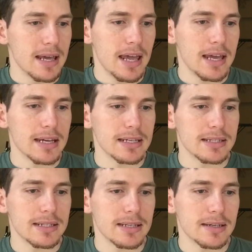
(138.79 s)

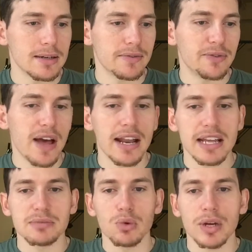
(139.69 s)
And fat
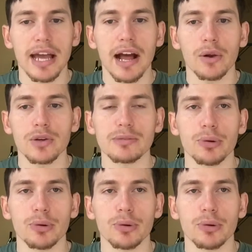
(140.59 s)
has more calories